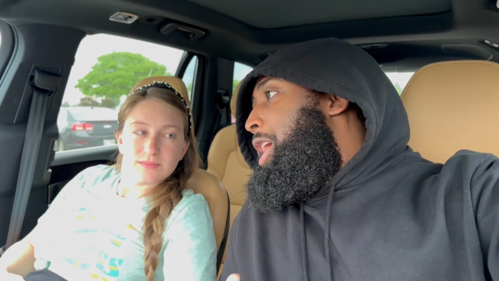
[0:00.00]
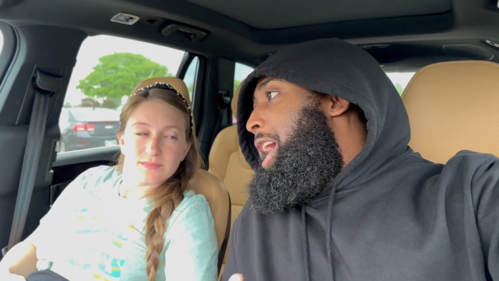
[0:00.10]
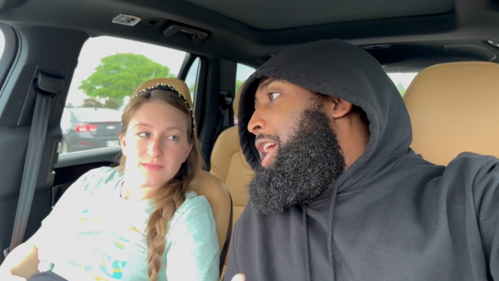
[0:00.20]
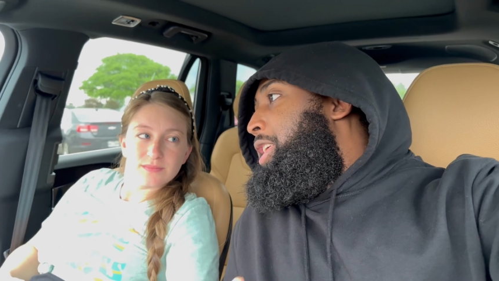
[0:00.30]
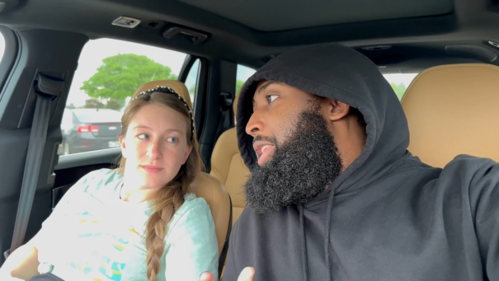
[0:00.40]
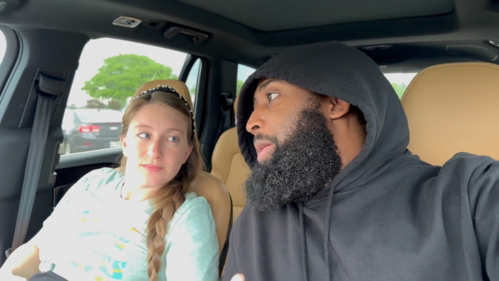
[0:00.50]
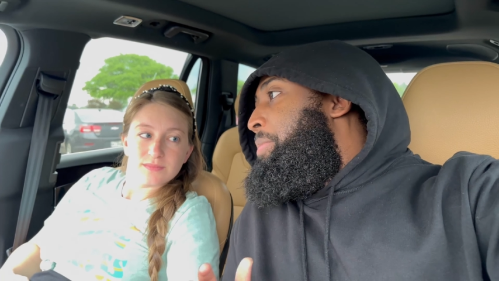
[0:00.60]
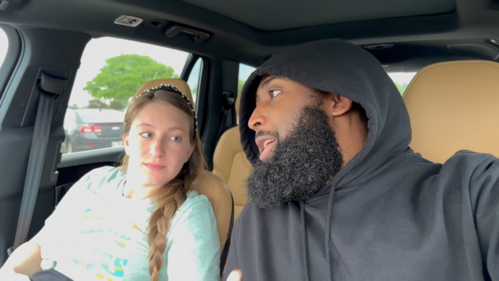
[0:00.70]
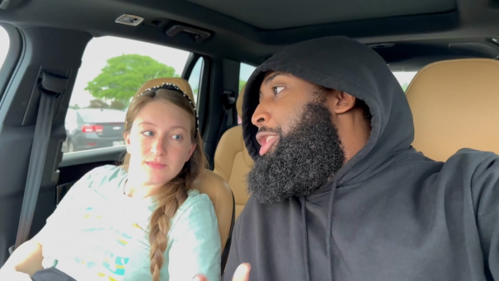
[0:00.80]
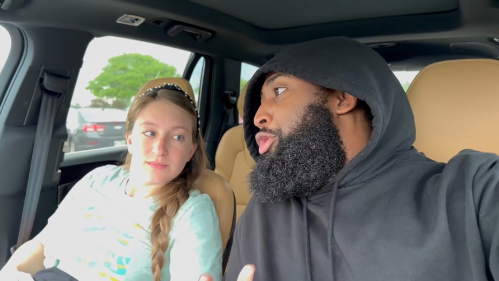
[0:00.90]
Speaker 1: how did that
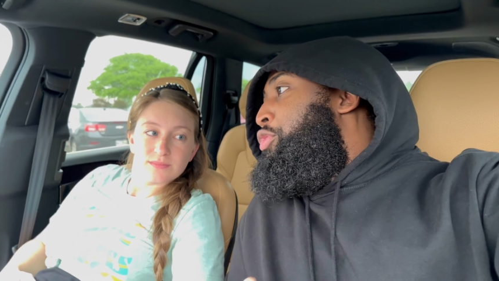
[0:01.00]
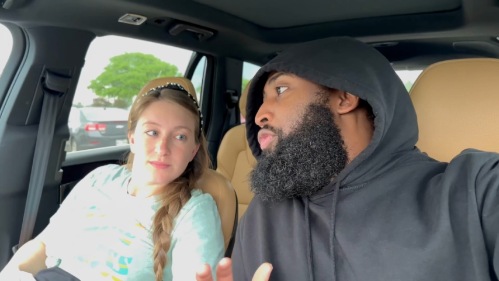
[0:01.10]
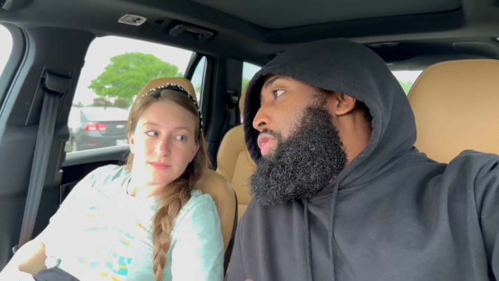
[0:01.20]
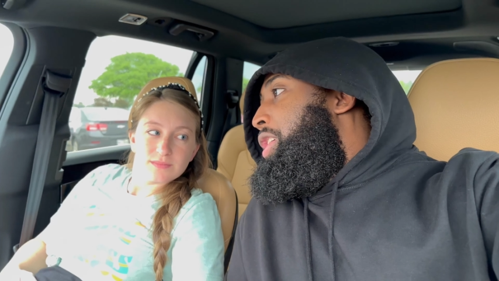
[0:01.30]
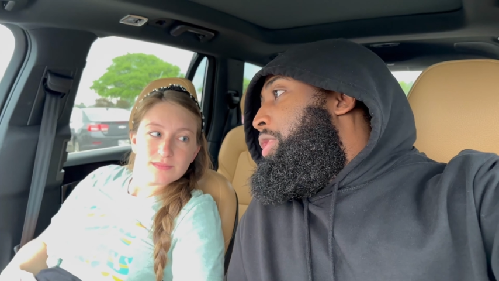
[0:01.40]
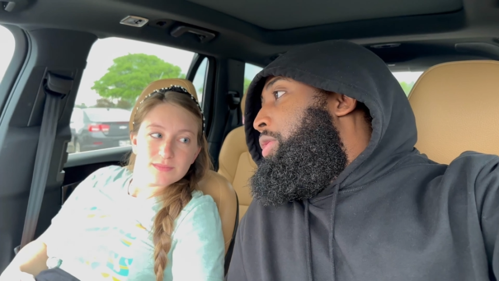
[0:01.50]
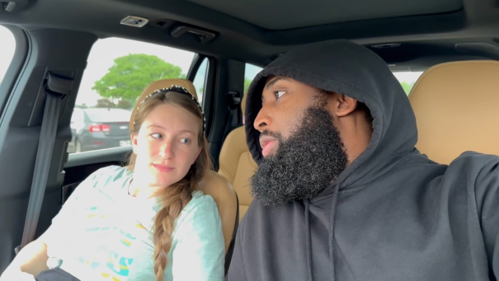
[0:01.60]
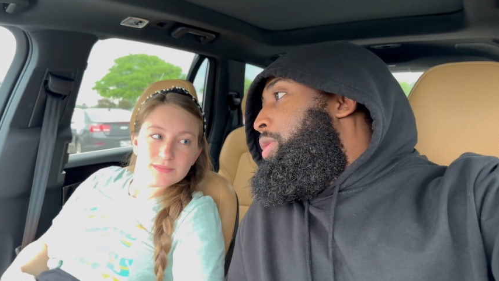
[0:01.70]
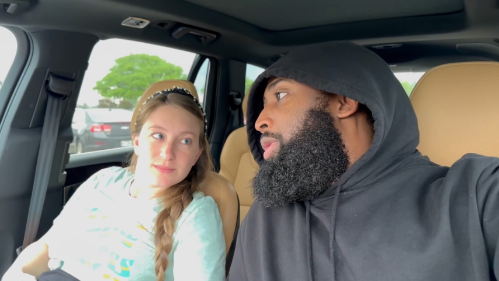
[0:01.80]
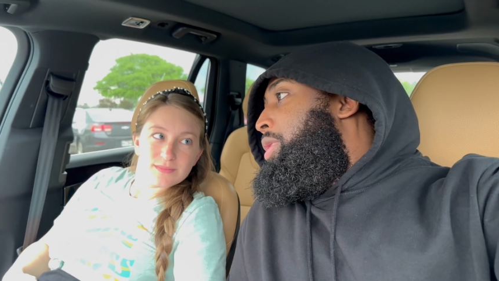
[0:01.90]
make you feel?
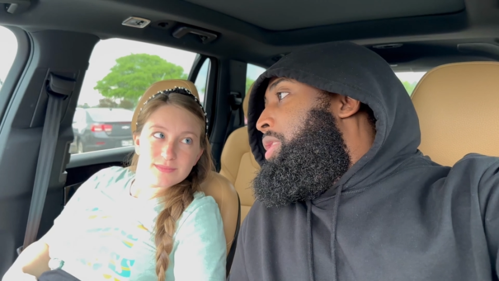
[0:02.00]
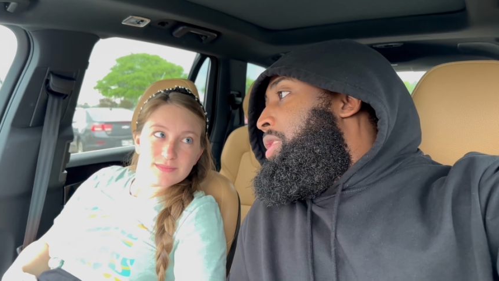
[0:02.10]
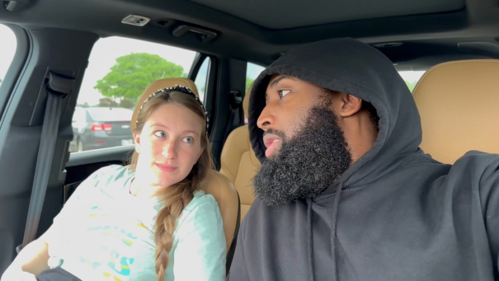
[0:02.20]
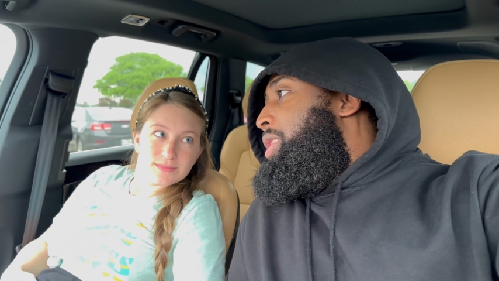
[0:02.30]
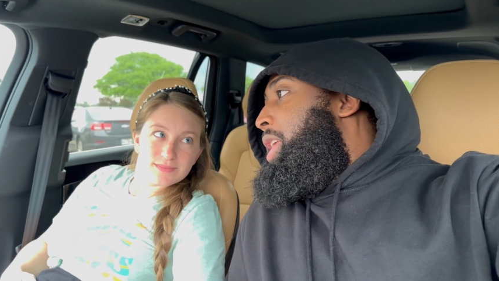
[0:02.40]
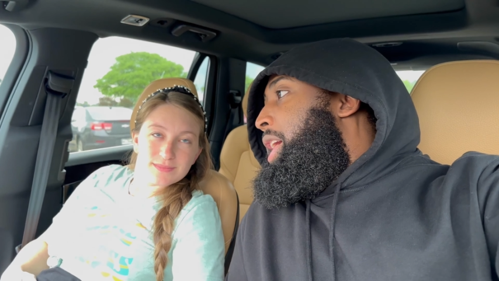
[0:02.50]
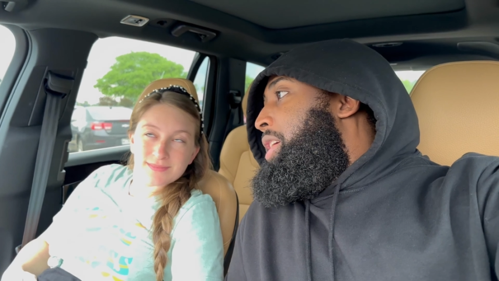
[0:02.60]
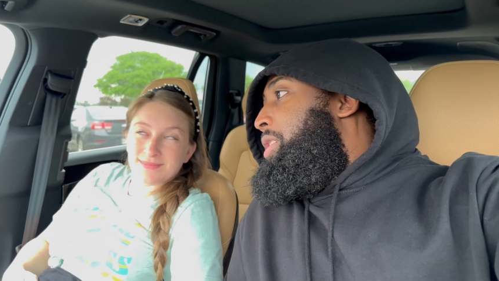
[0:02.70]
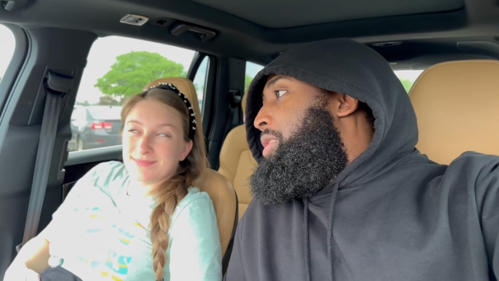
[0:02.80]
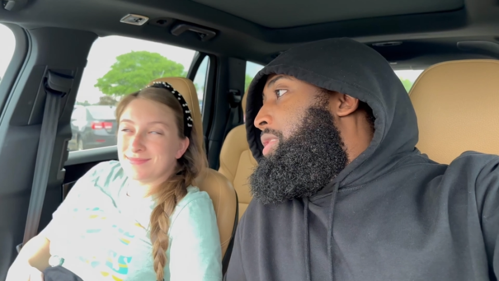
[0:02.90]
Like
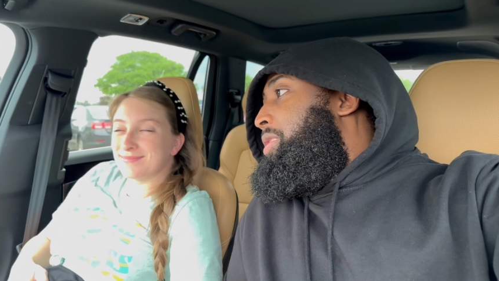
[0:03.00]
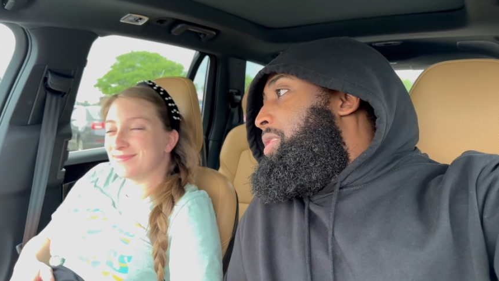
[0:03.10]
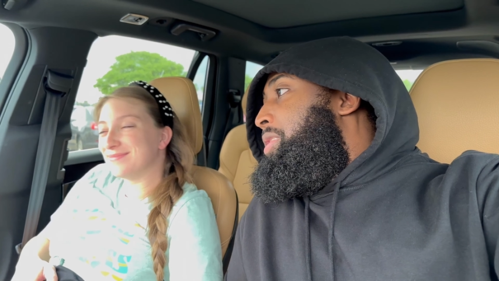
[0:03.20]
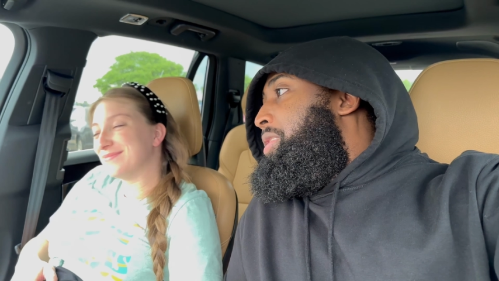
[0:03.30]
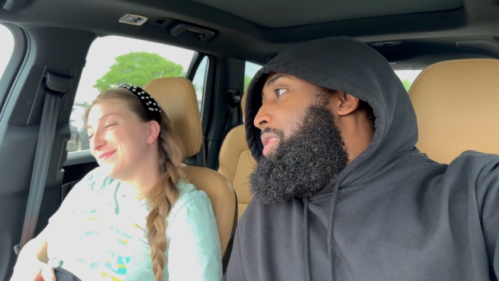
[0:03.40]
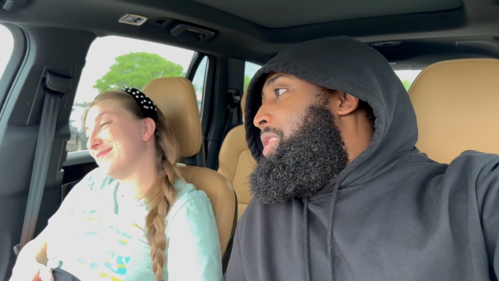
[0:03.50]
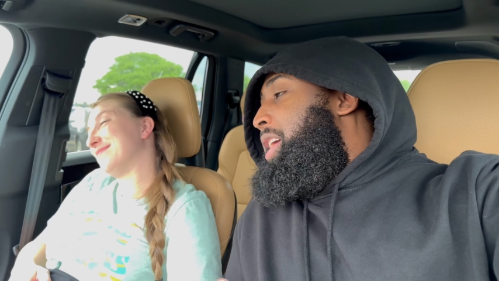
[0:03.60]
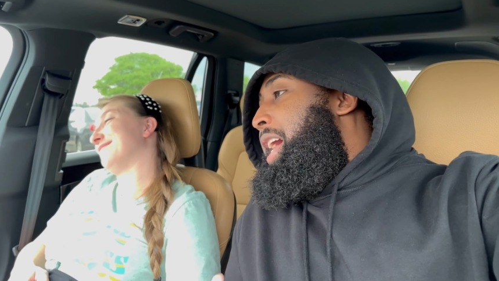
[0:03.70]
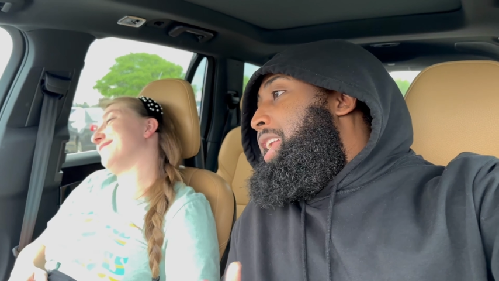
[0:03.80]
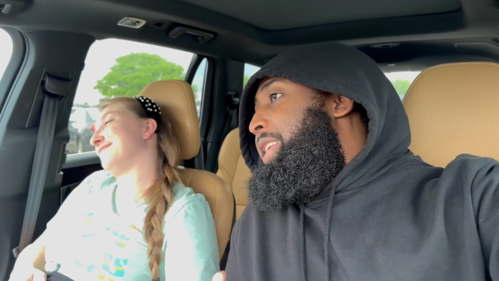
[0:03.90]
that
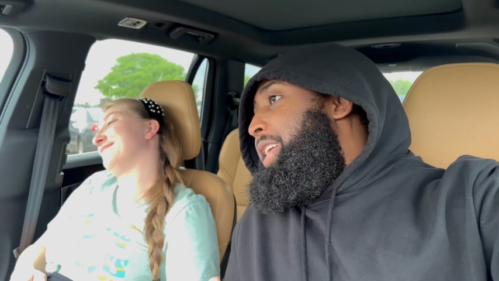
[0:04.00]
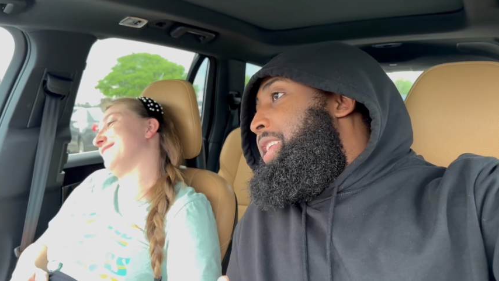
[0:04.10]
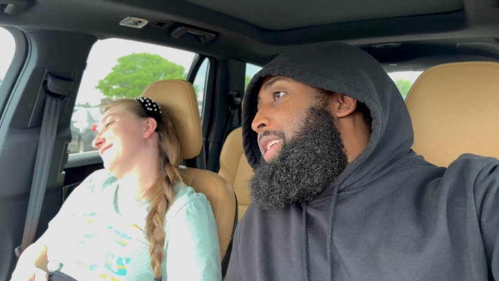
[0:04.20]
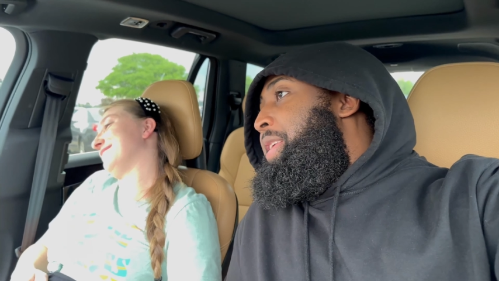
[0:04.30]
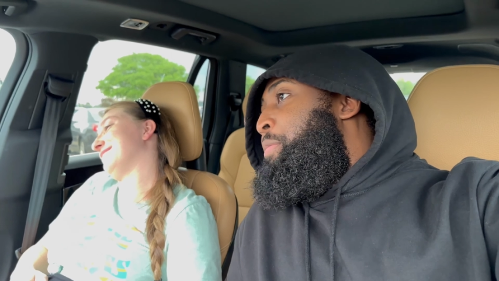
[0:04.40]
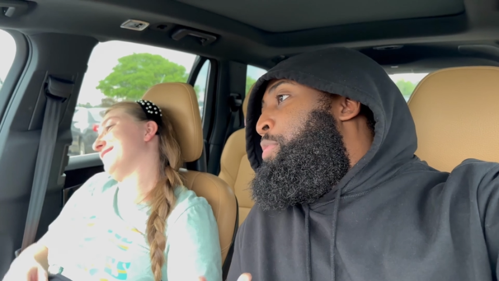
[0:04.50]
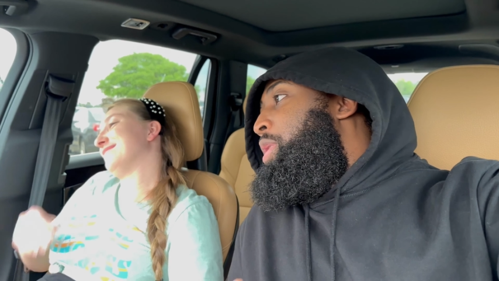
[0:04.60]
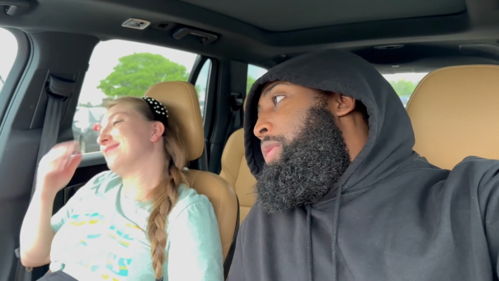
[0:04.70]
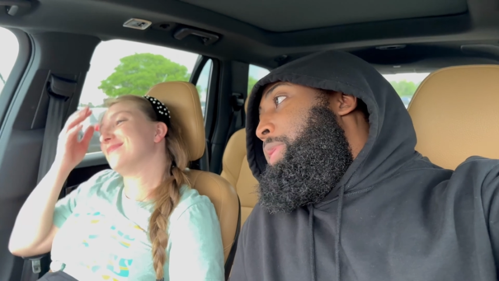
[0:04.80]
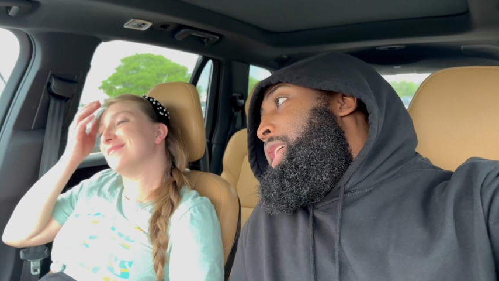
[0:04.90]
I did that in
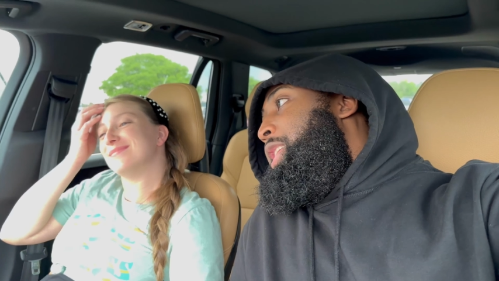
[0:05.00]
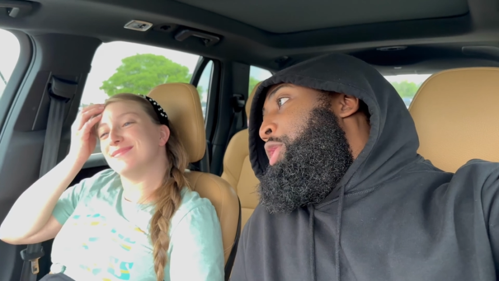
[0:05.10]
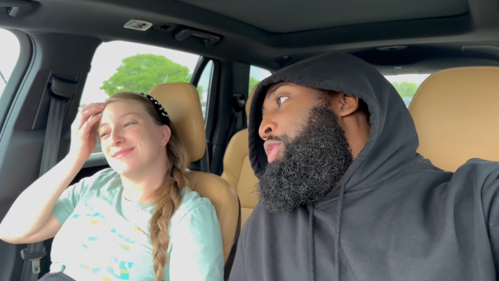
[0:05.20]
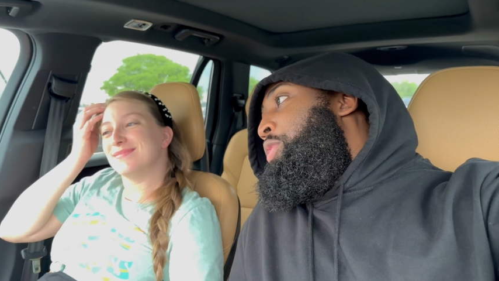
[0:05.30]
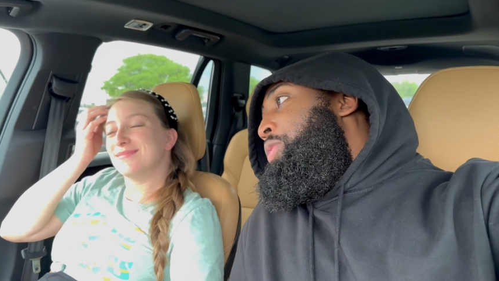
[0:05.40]
public though.